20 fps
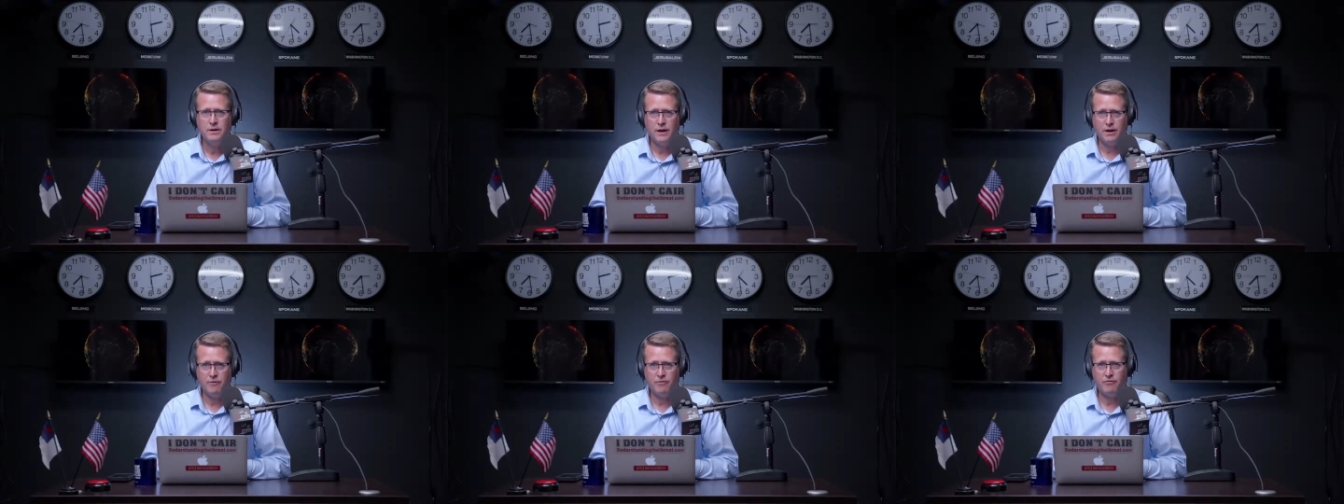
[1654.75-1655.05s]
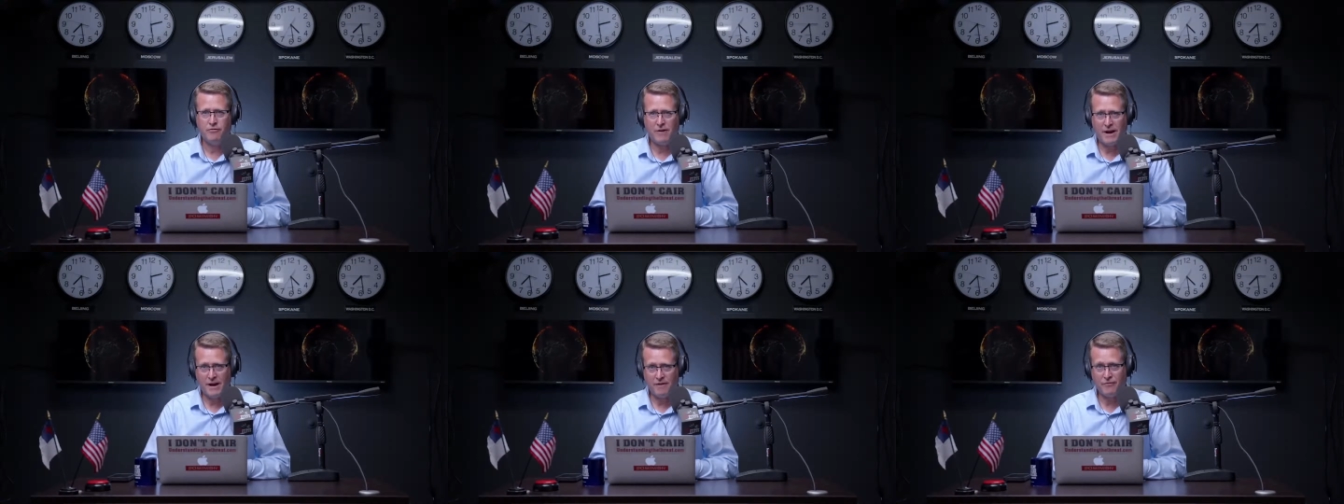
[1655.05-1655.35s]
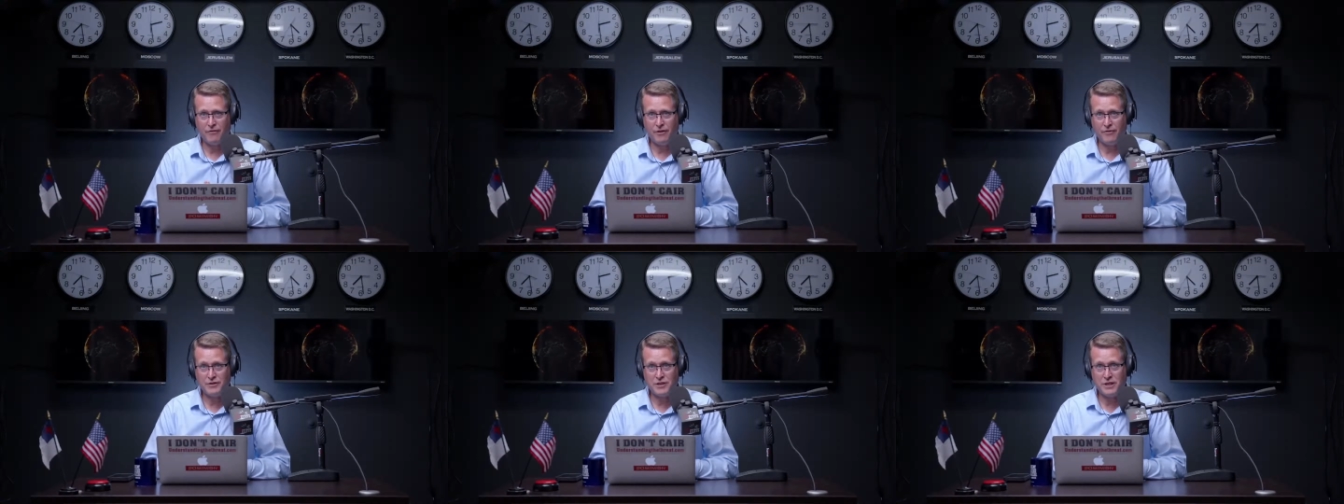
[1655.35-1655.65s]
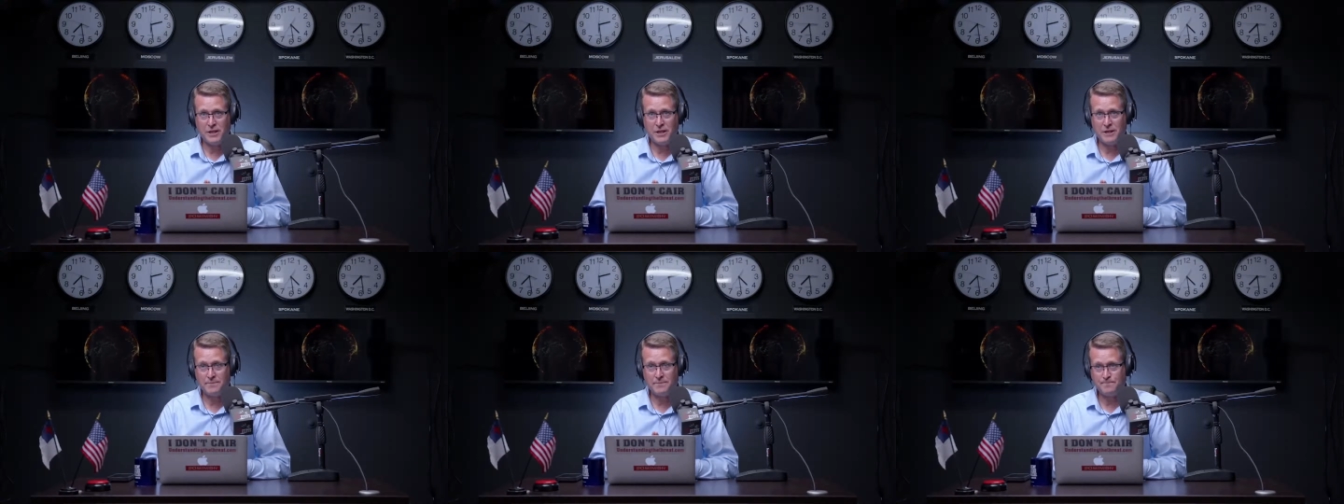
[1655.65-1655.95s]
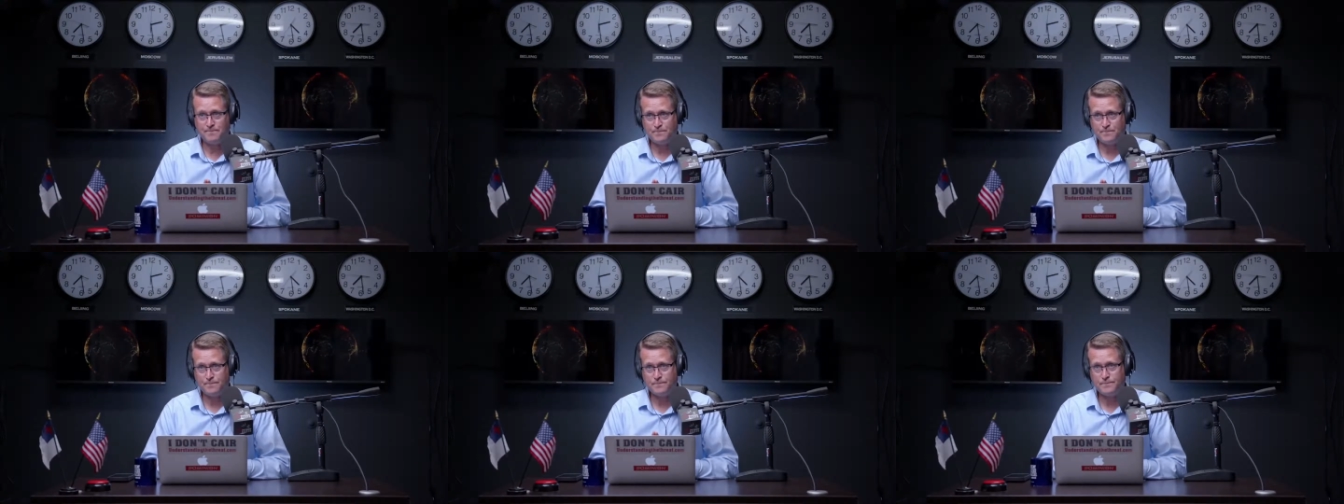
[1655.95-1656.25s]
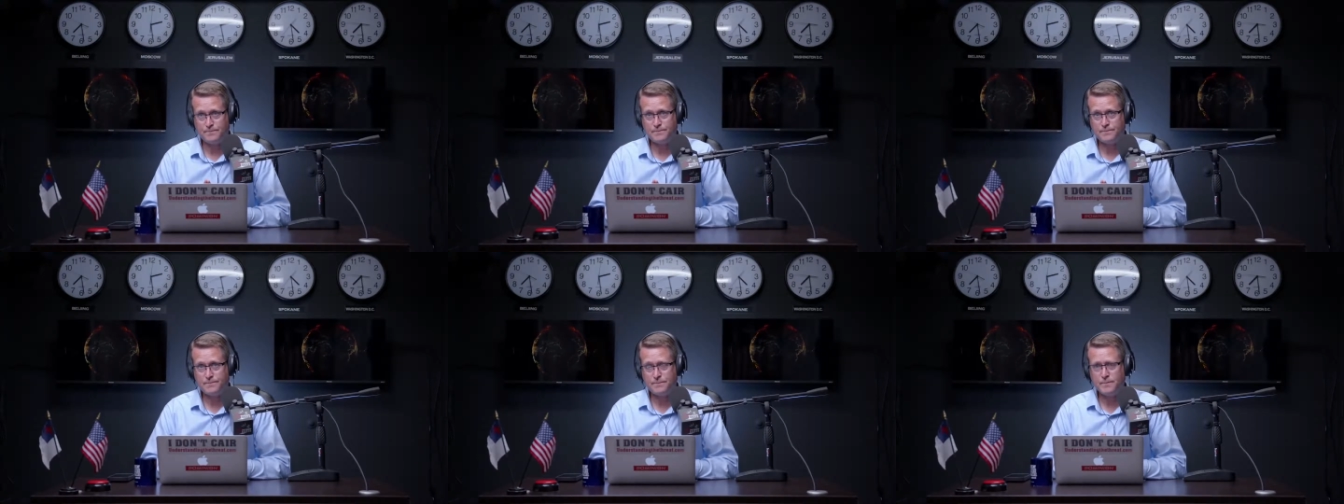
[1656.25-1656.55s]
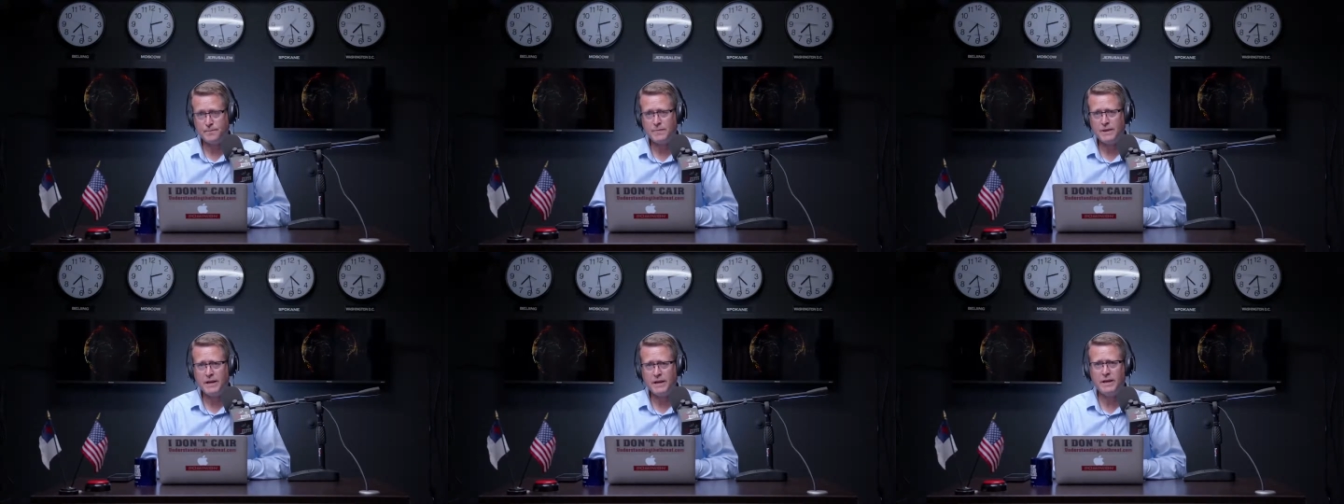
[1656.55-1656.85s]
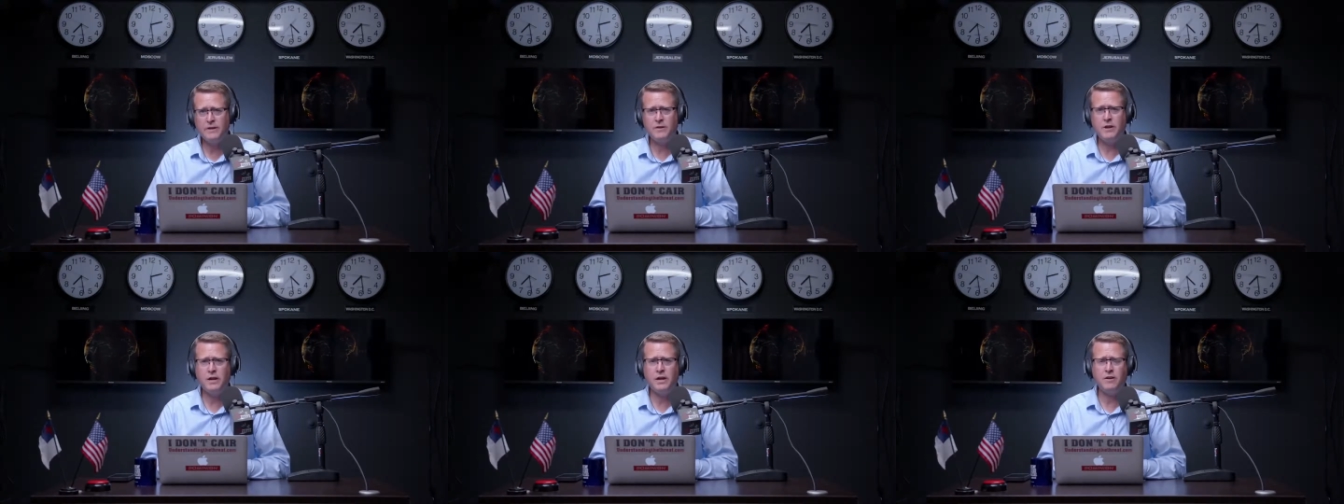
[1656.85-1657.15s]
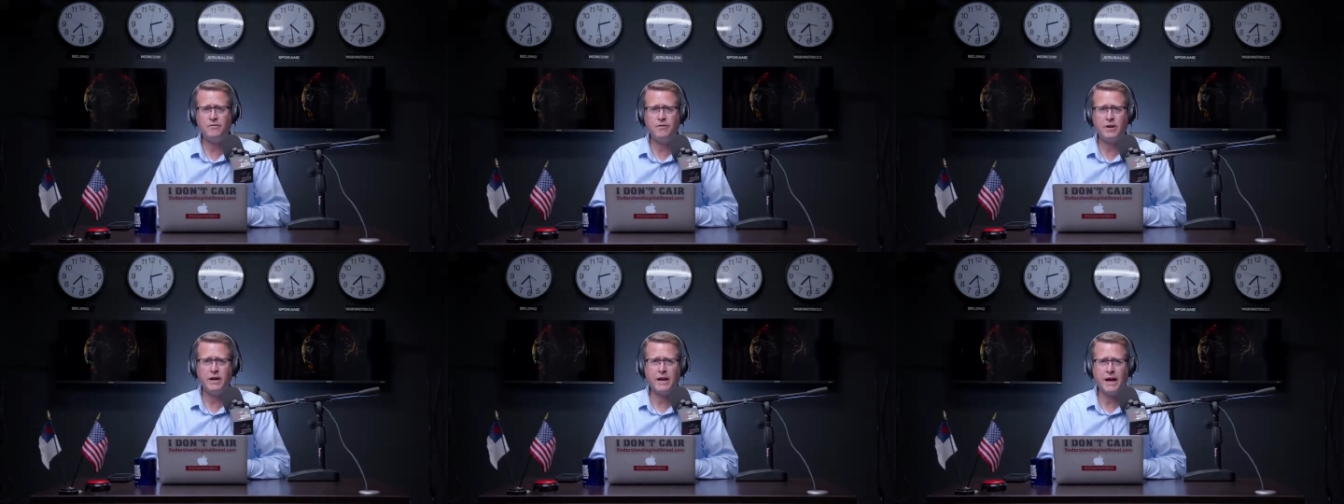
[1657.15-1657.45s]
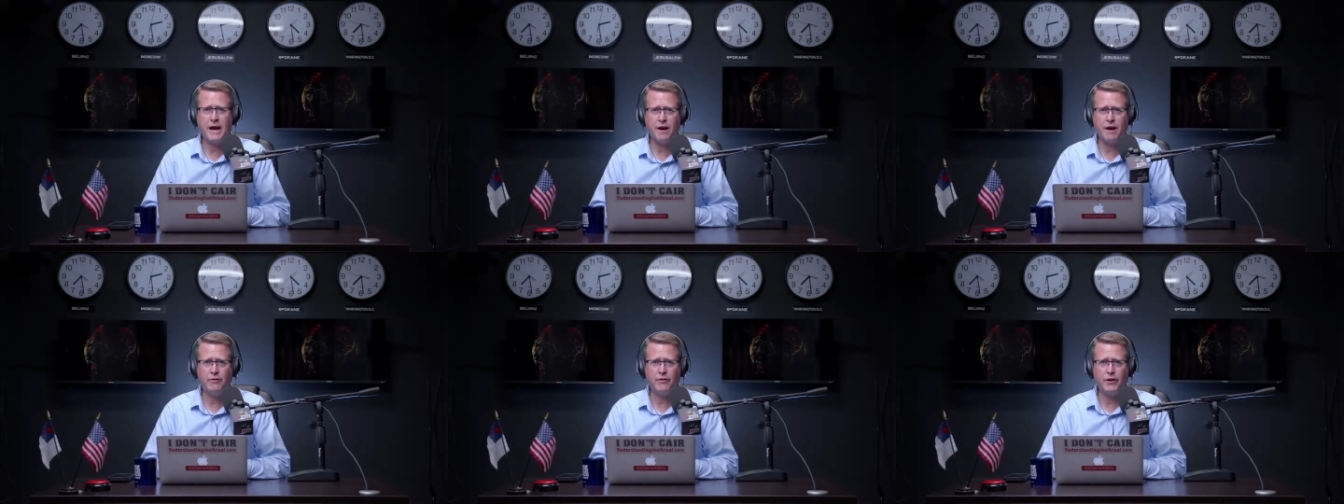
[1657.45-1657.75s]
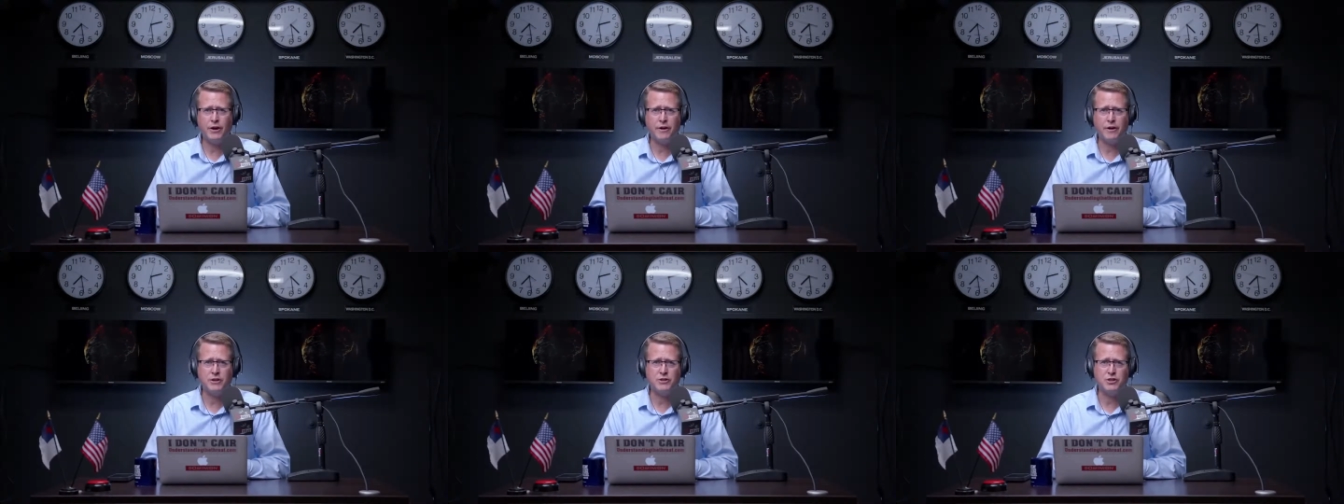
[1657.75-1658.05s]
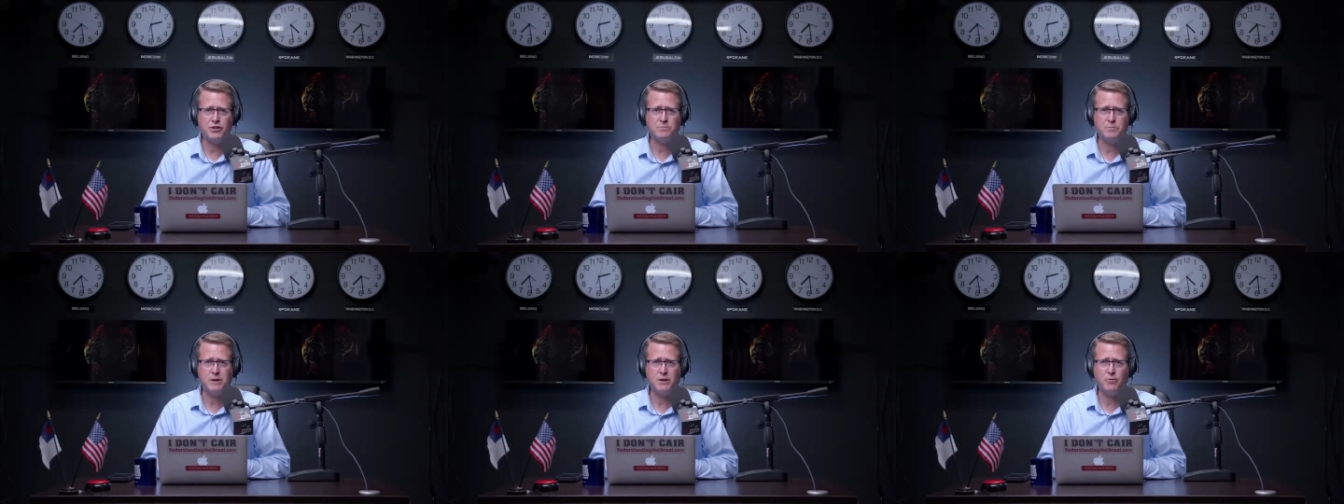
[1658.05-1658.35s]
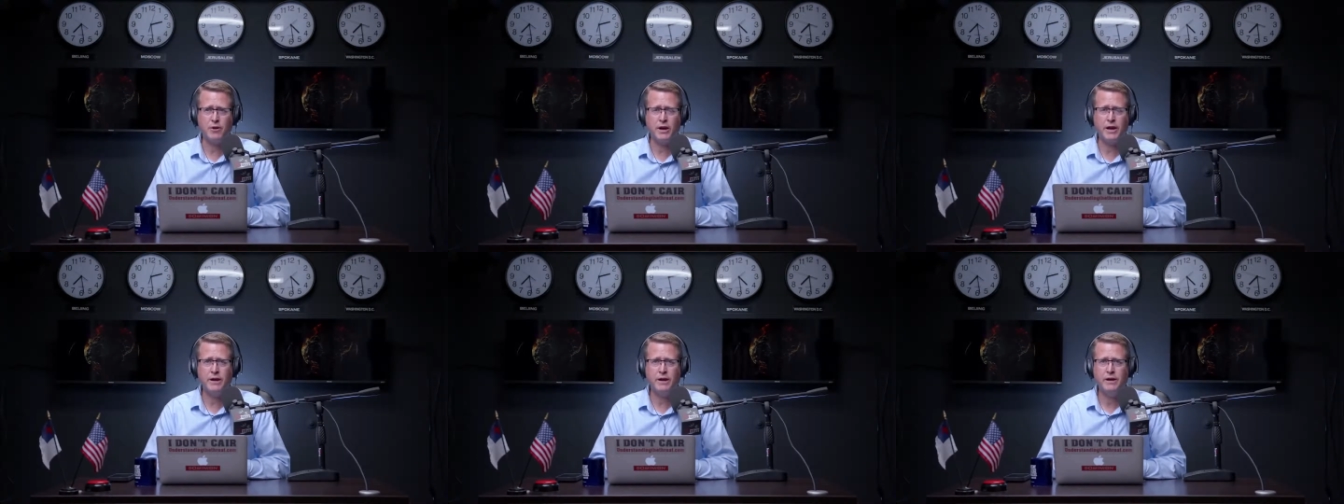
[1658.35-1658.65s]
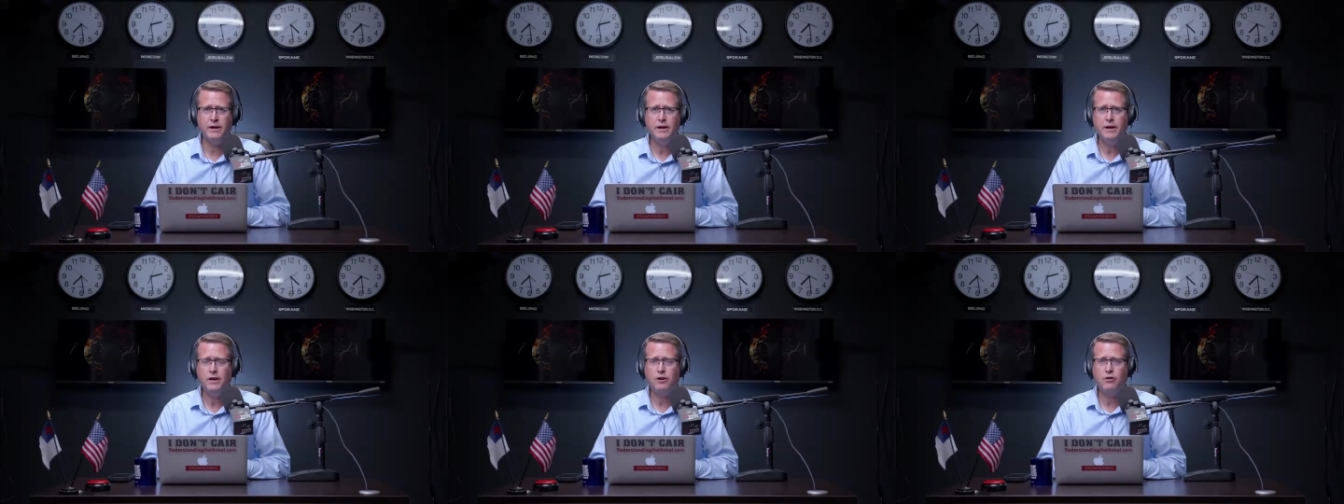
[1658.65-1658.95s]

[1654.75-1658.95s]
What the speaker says: at 5:15 in the evening out there at the Speedway.